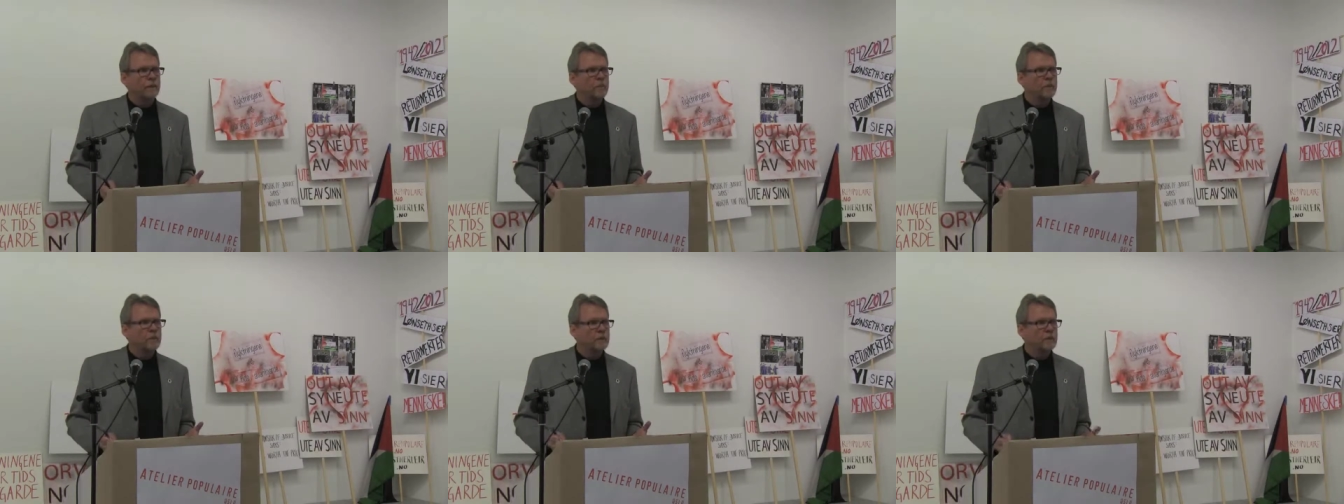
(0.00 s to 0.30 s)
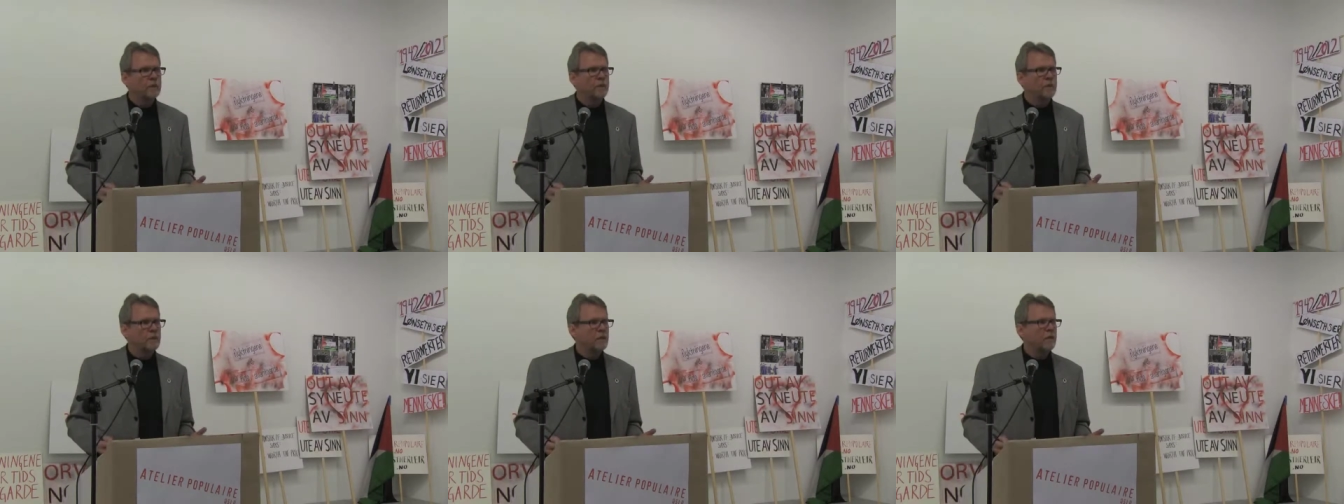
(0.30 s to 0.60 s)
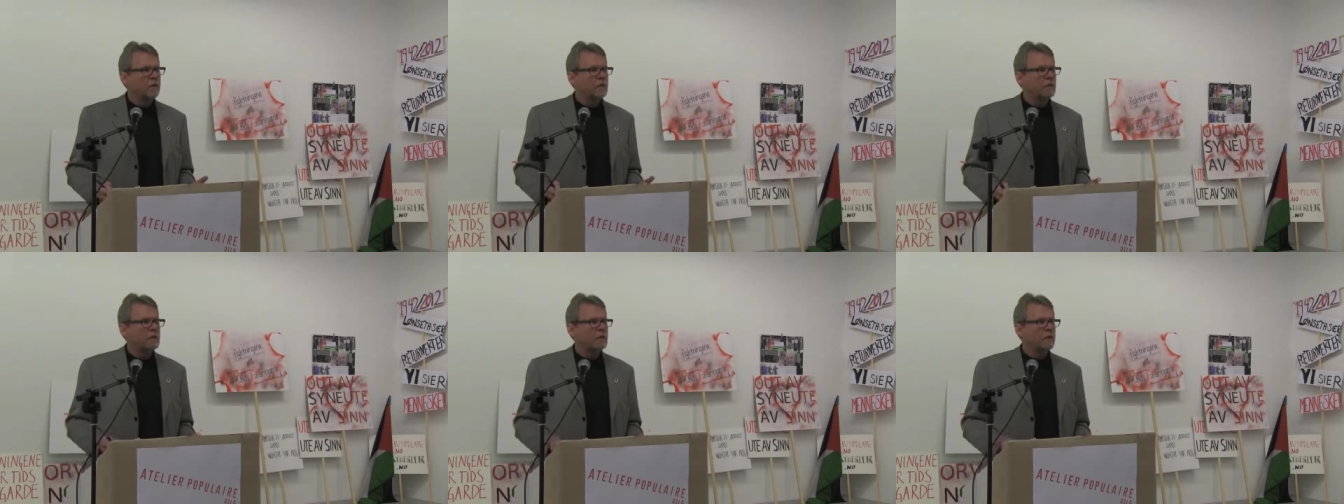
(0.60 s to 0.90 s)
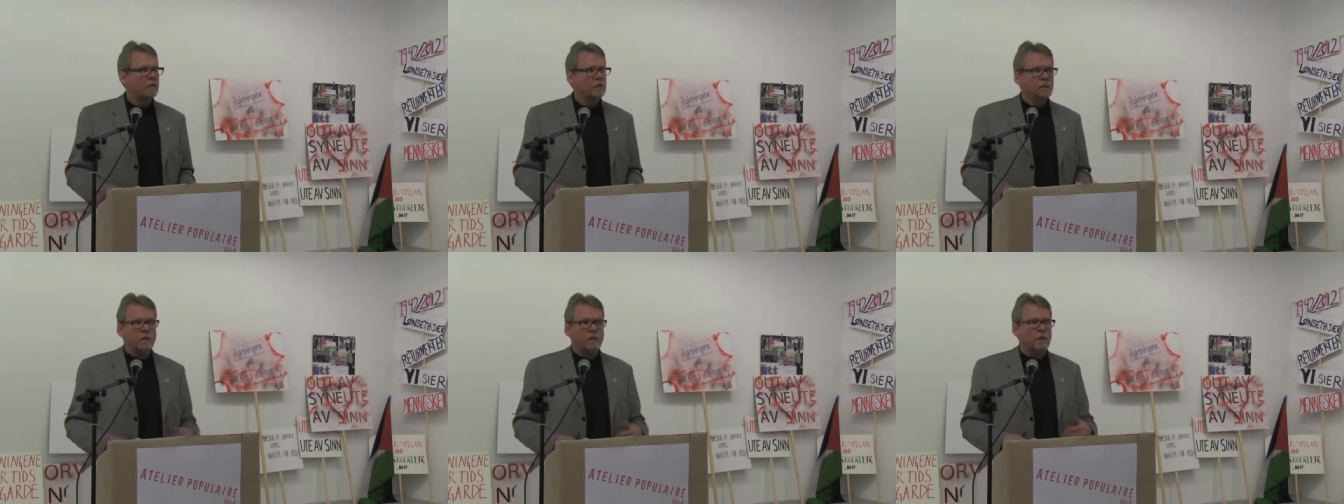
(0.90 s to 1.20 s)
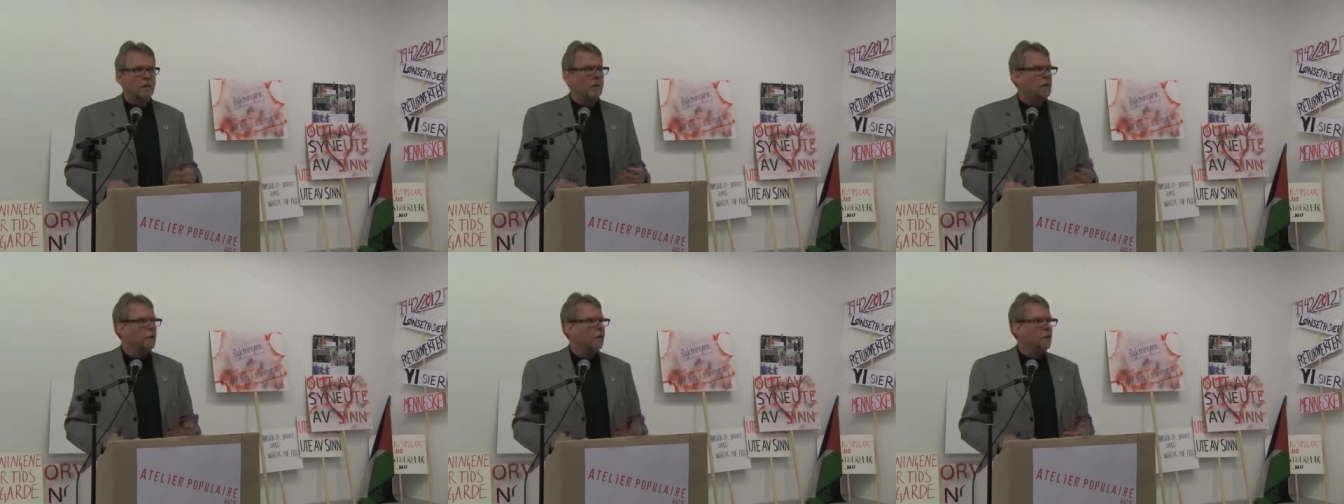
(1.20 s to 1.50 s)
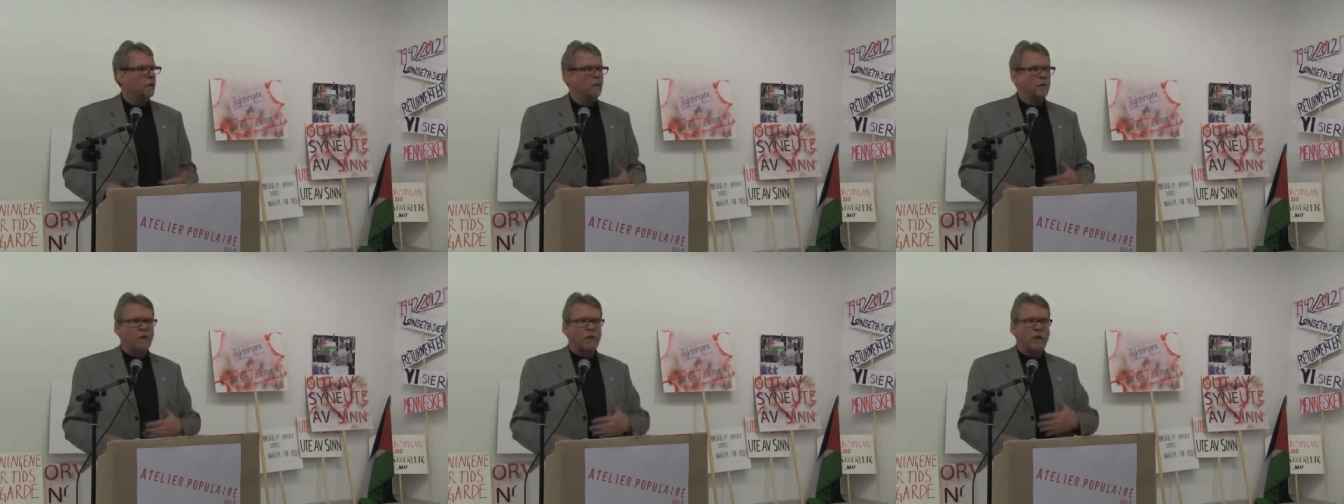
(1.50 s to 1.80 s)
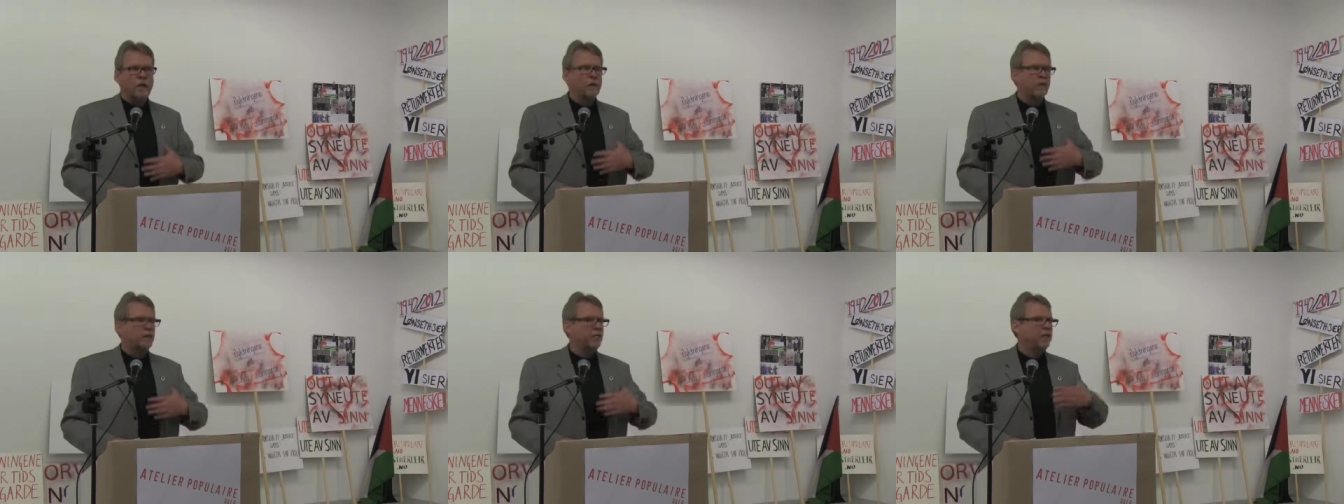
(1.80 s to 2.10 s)
Many will say,
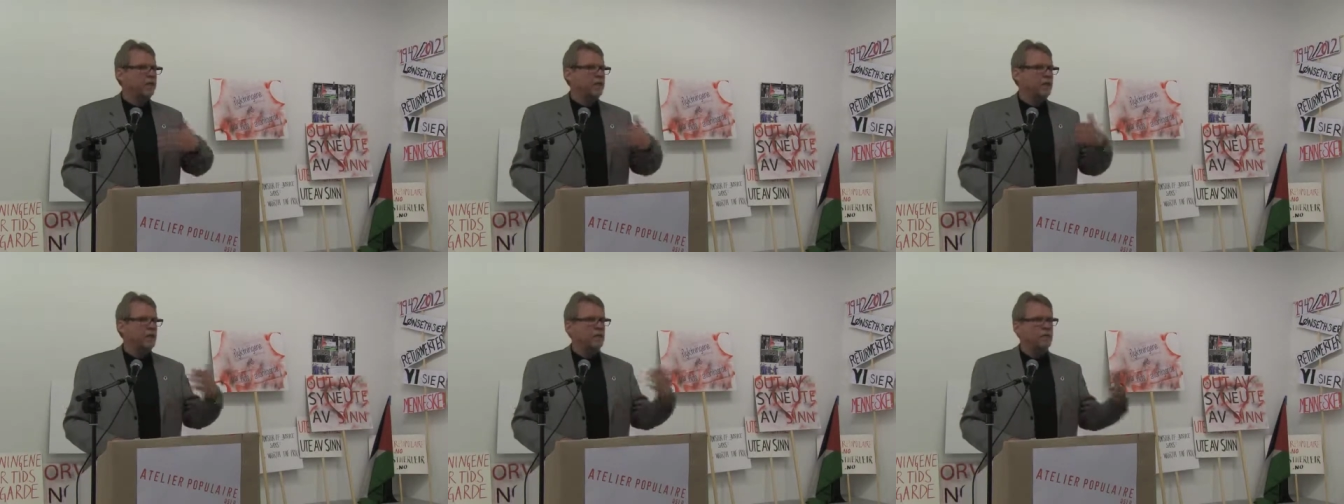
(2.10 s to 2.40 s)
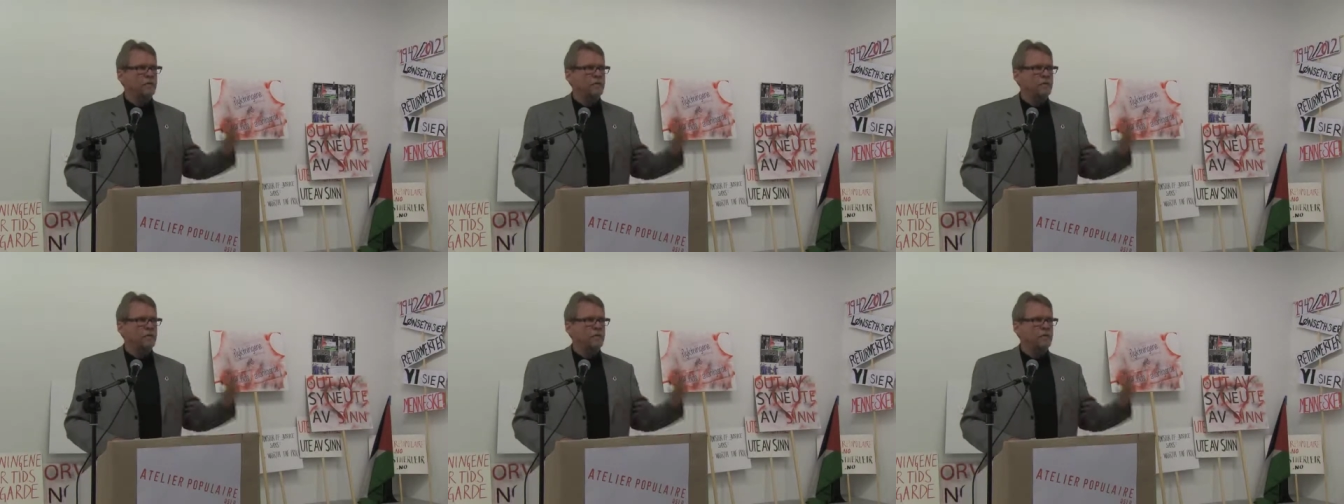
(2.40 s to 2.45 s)
I don't see